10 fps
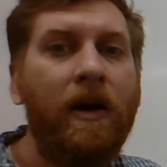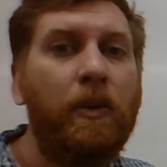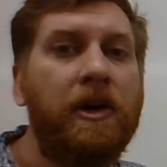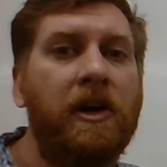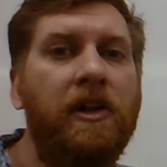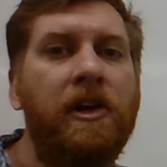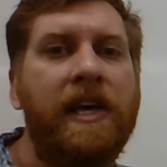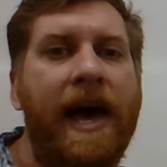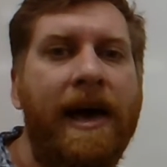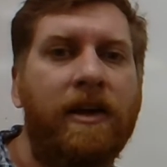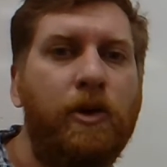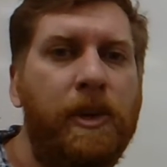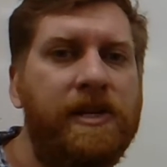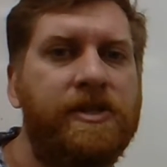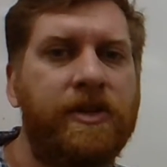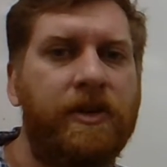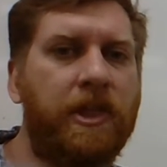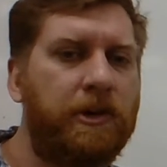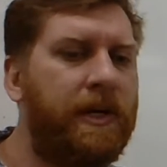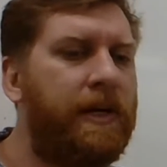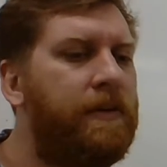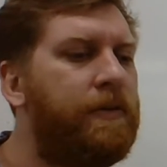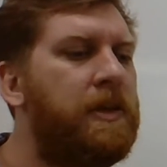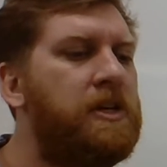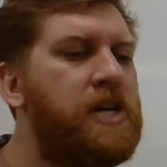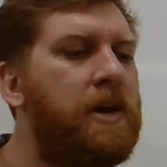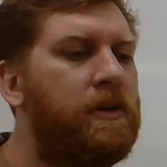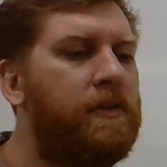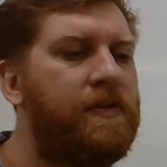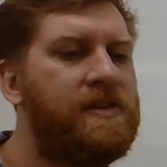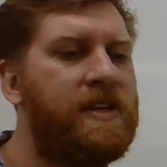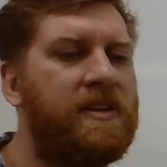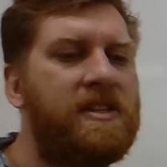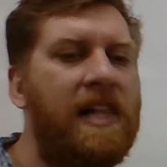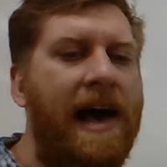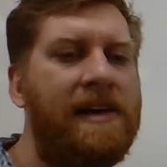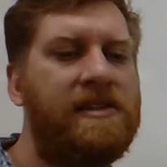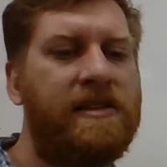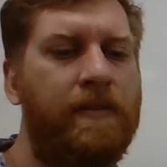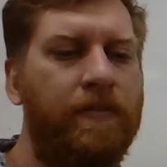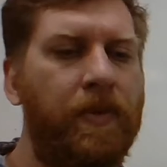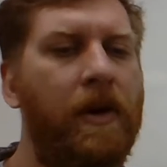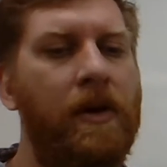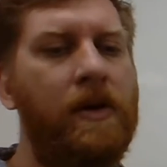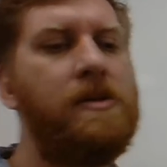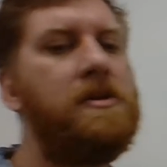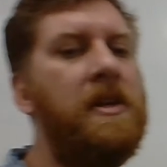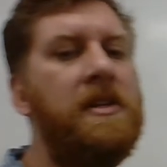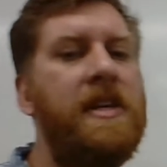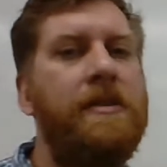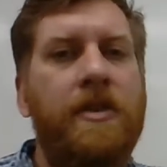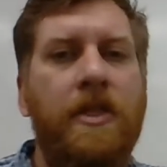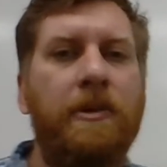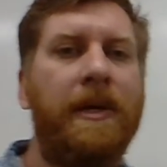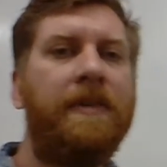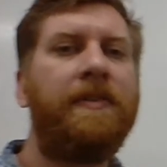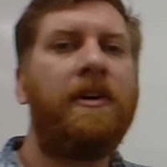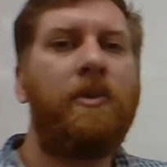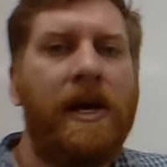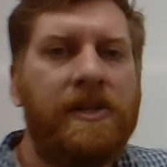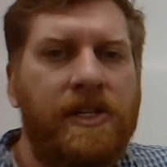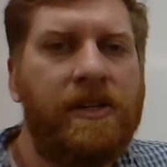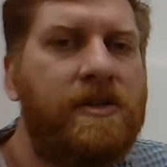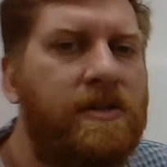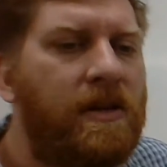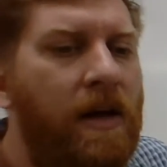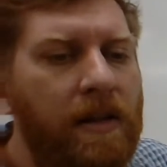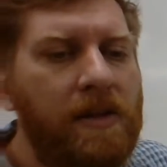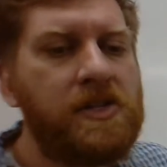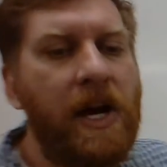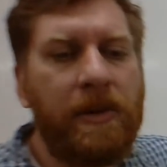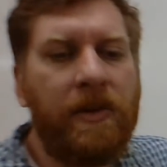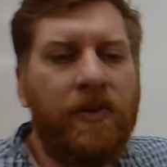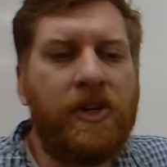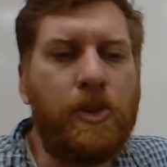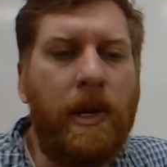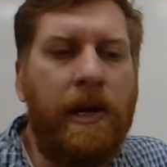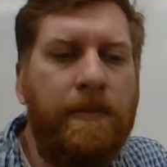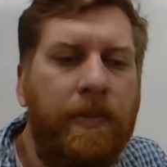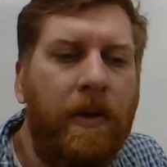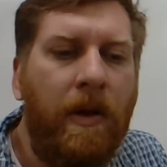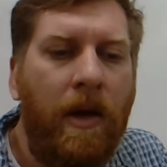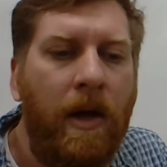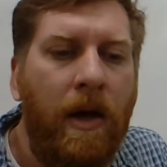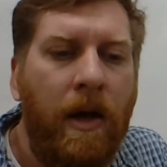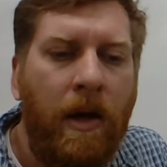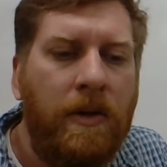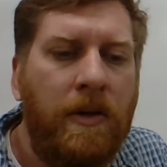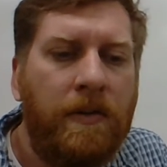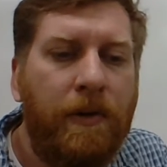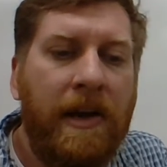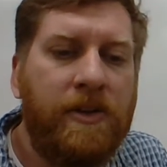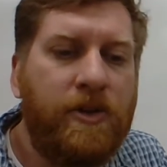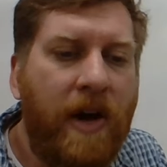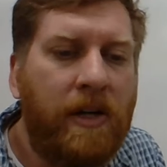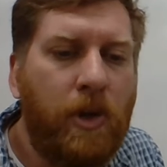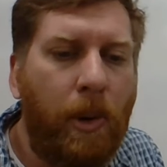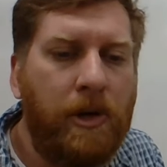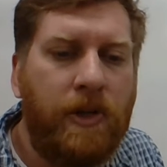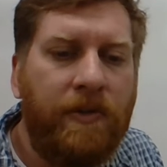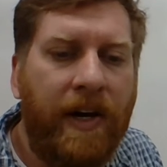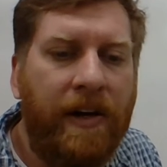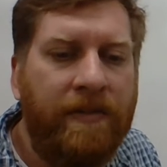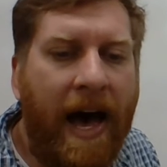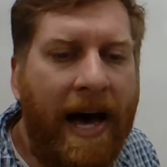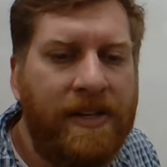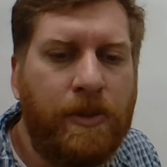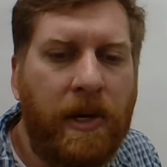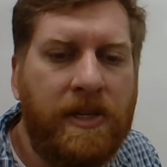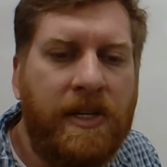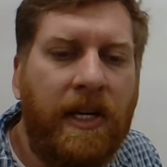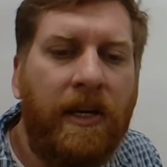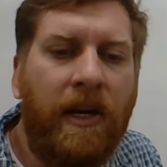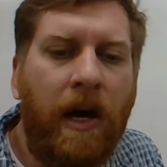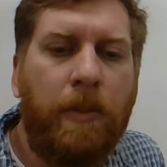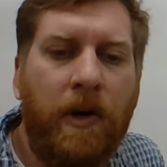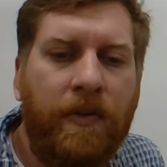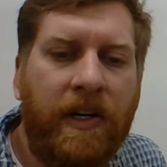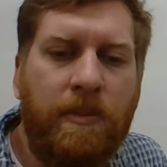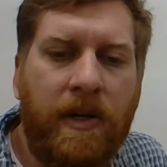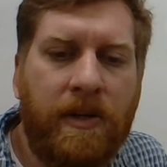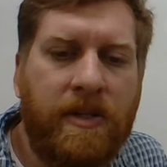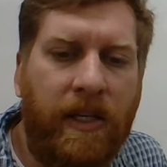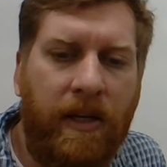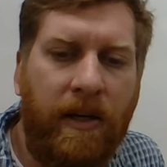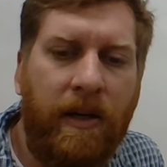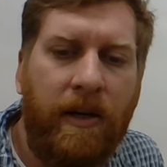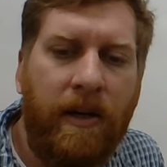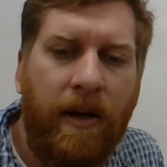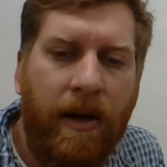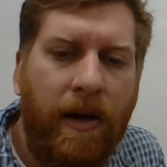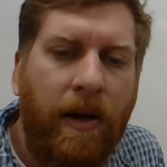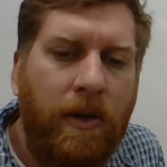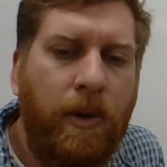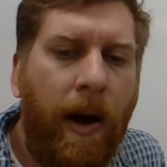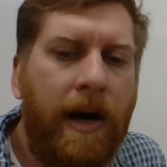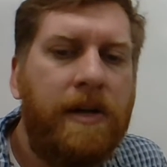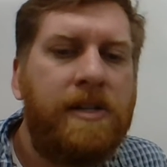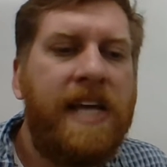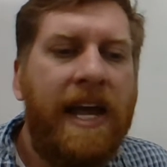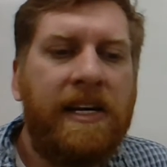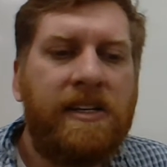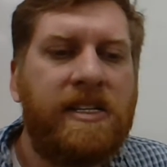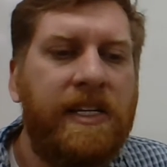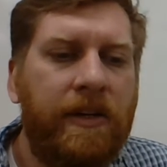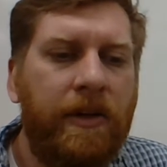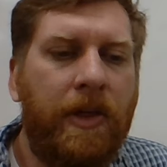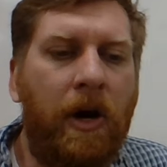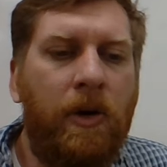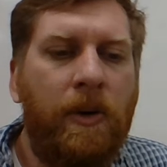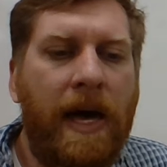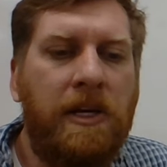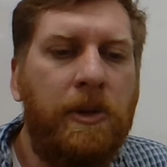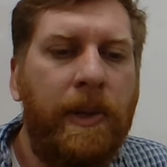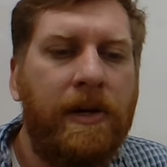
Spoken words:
We're going to look at quiz 3 for the general physics class. So this has 3 different questions. Let's start with the first one. Your friend is running towards you very fast while singing a perfect middle C. You are standing still though, and you